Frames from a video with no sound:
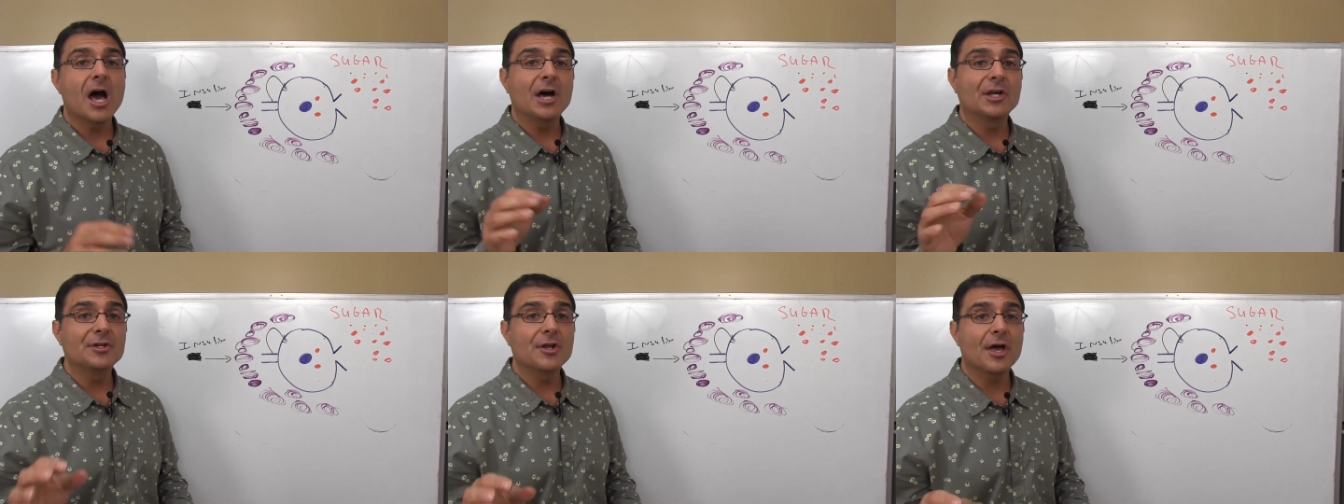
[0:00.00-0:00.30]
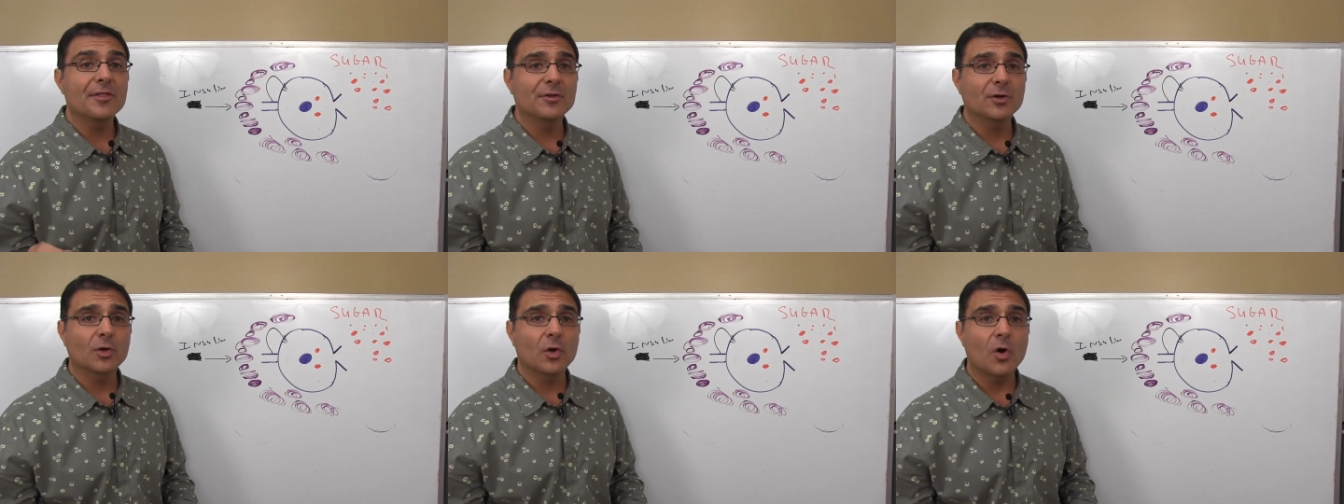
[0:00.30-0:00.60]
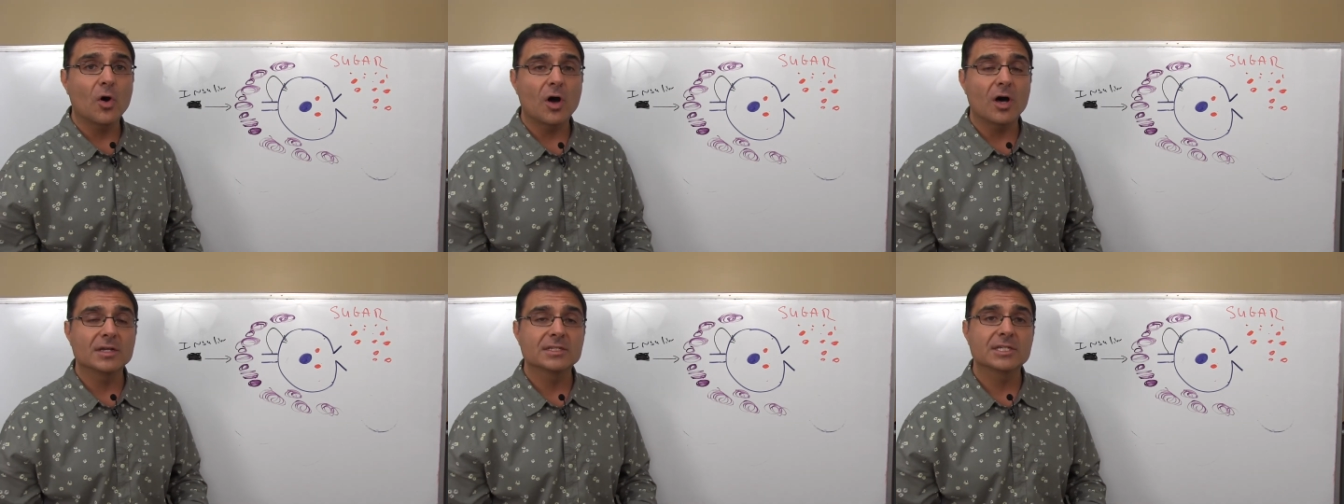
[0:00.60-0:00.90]
Another
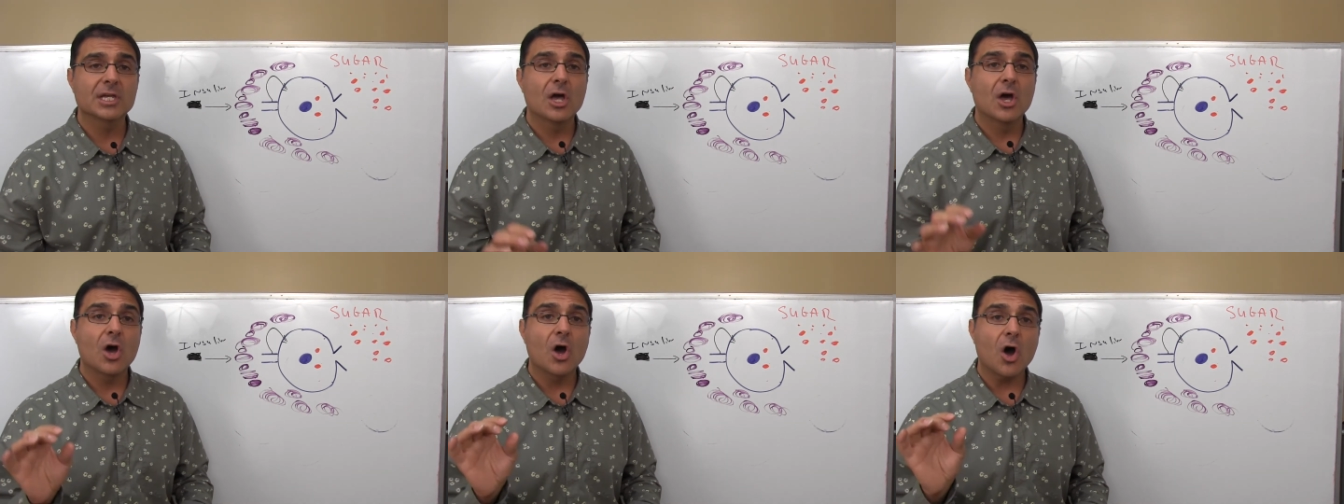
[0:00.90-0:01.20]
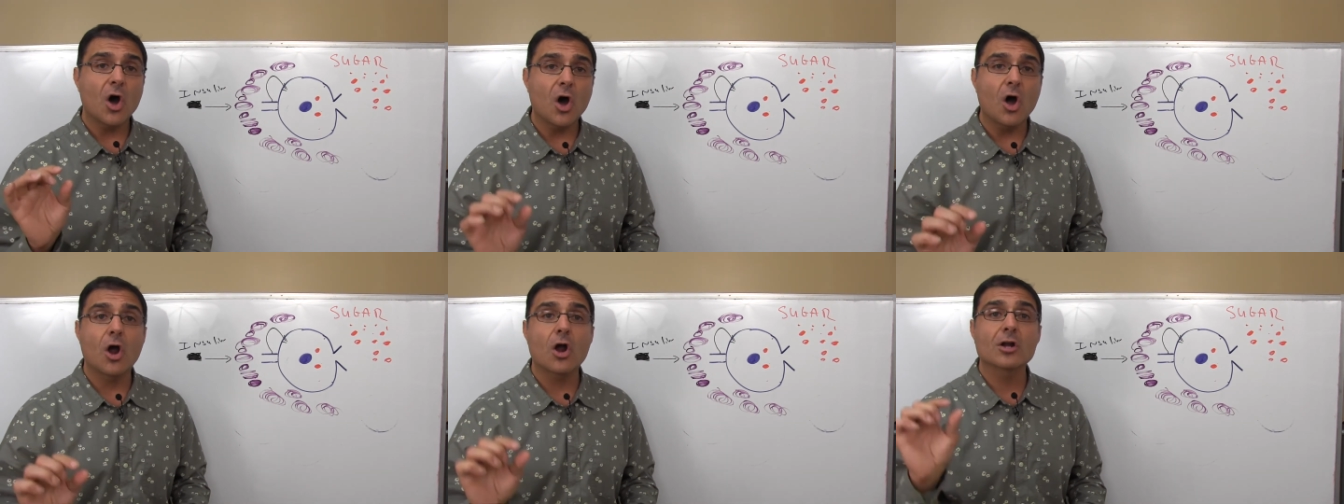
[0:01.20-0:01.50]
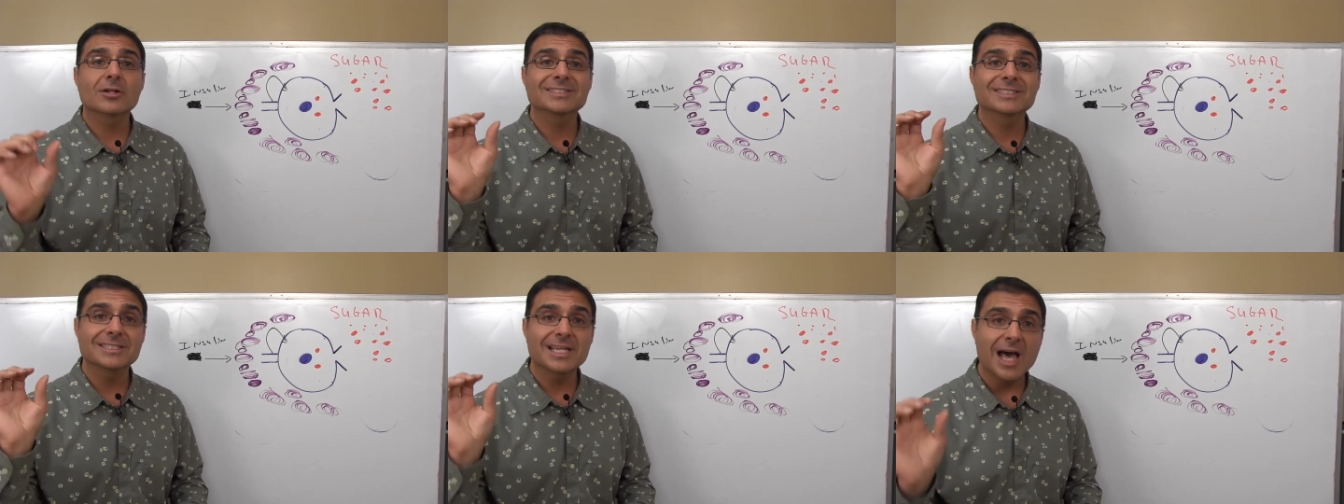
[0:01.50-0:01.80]
cause
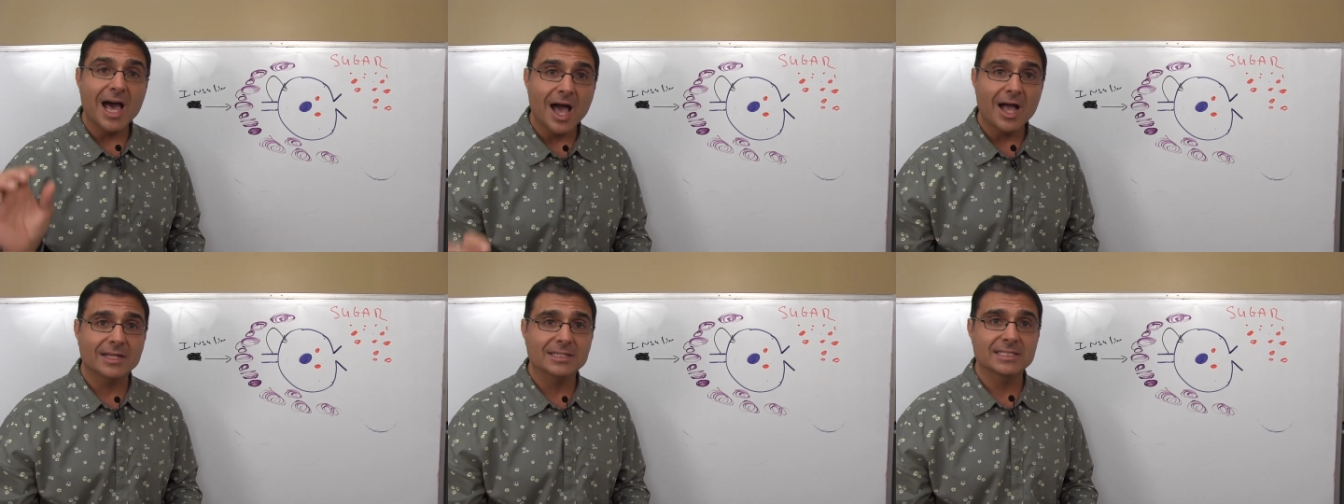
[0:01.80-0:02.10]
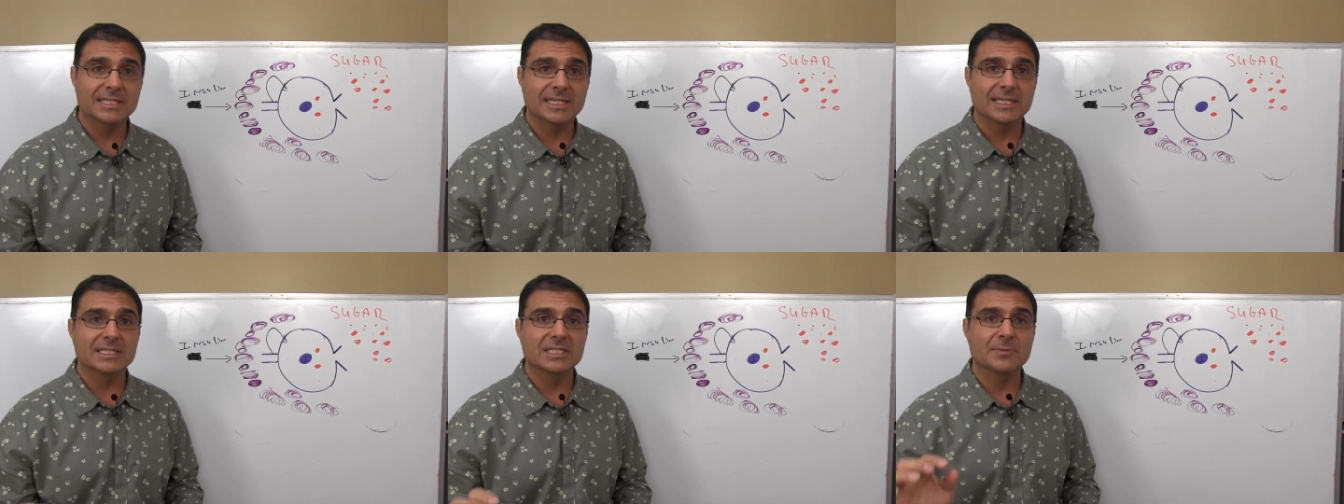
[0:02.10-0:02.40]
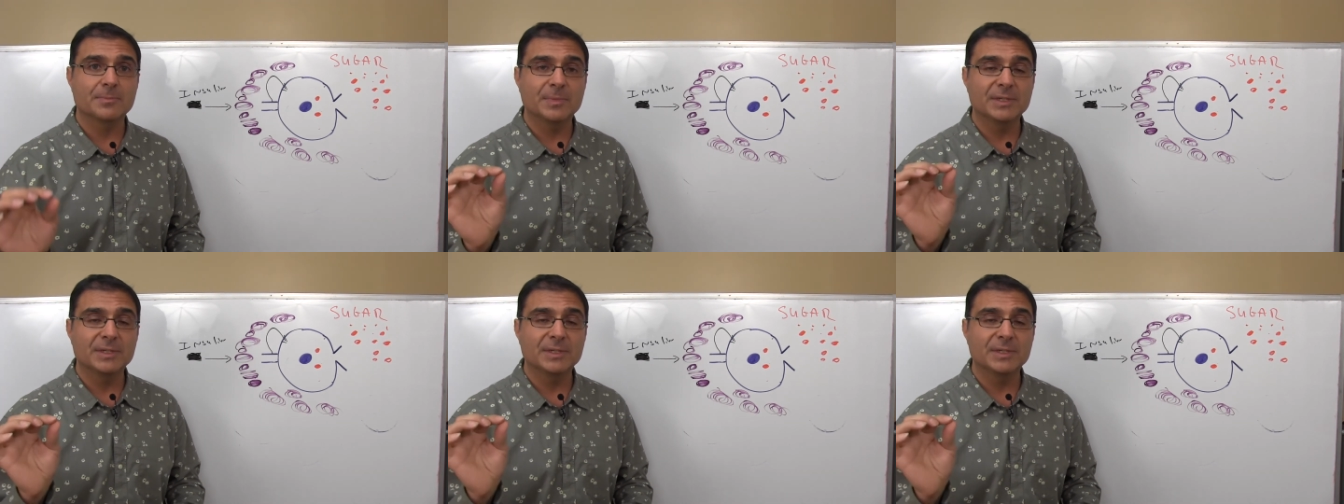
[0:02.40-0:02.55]
are toxins,